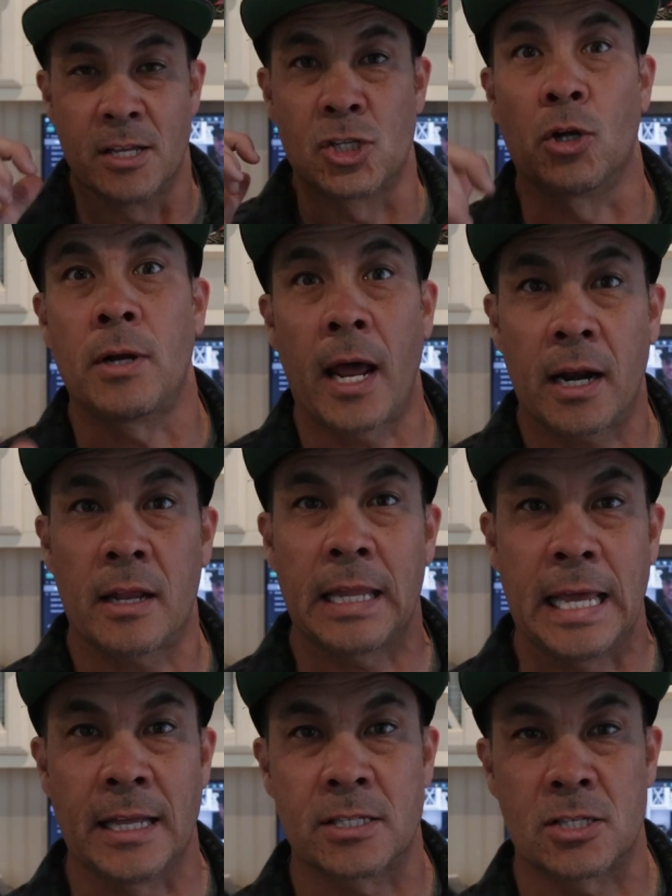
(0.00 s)
So not on
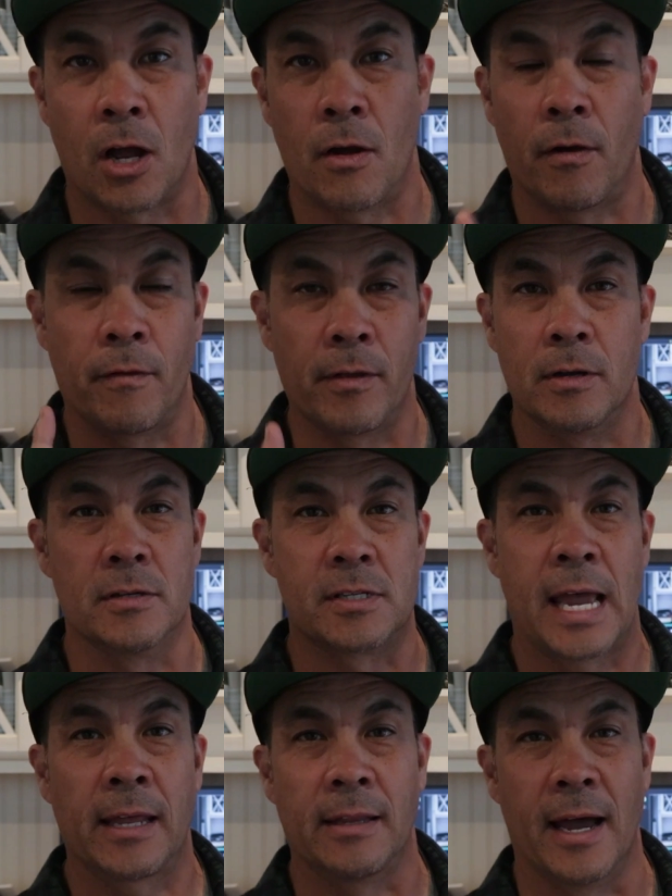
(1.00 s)
the install of
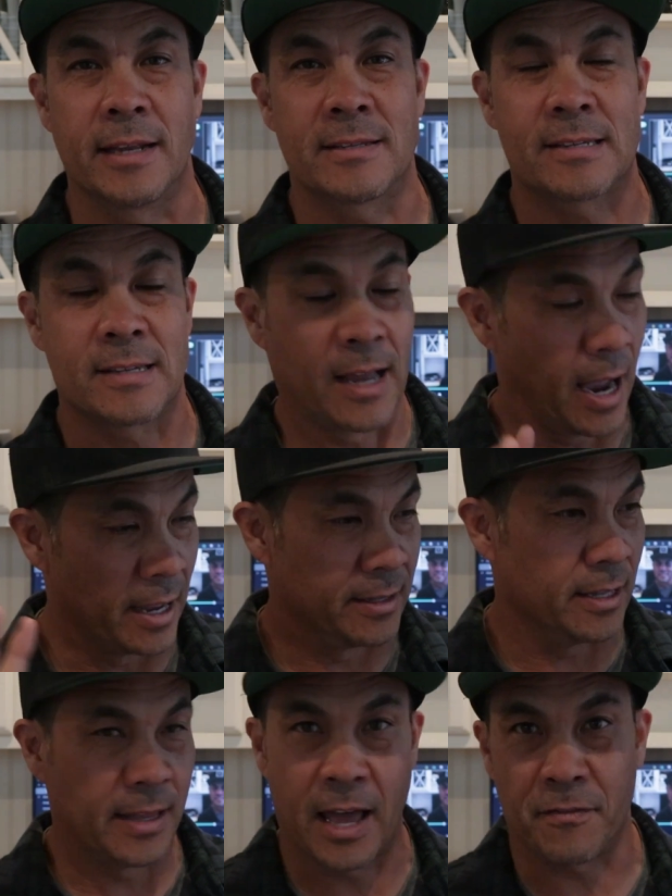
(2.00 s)
those headlights. I
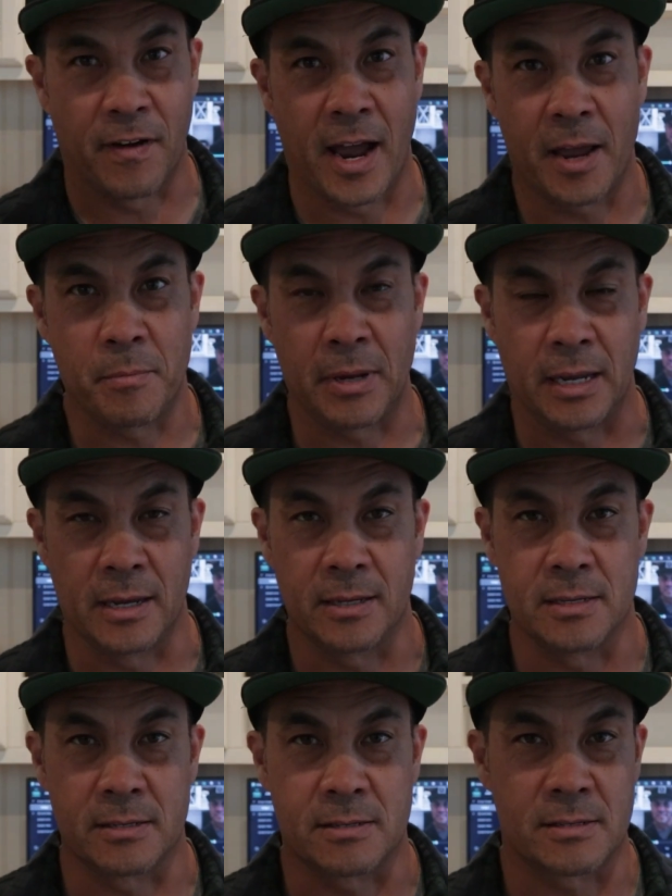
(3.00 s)
did that fine
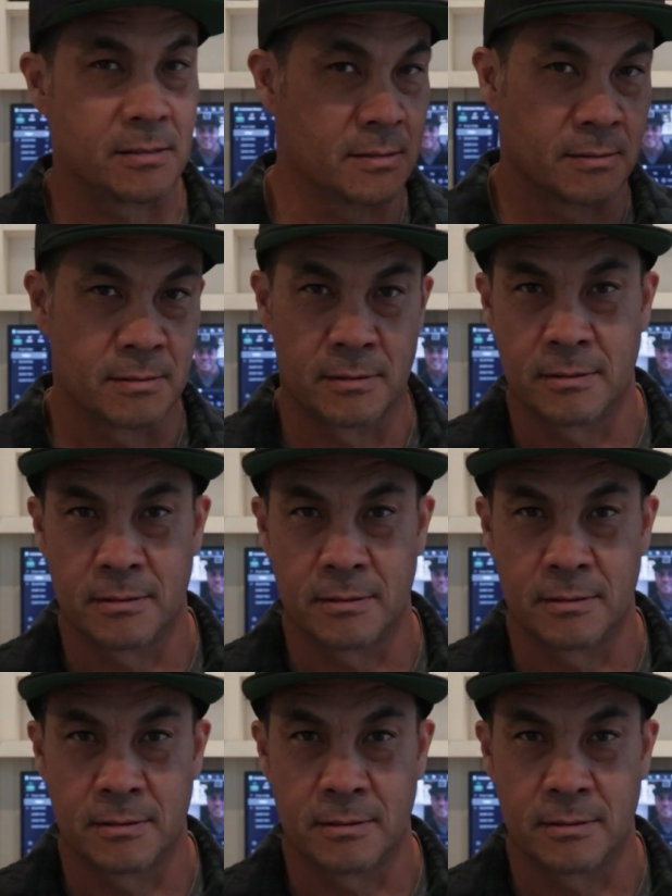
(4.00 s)
because,